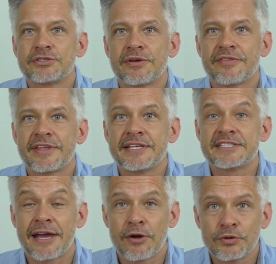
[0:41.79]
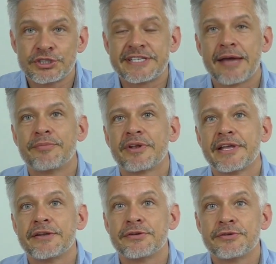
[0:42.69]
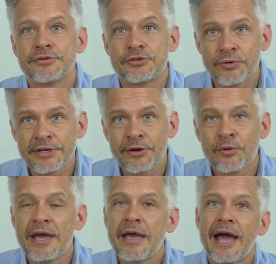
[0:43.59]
of the Saihoji Temple in Tokyo.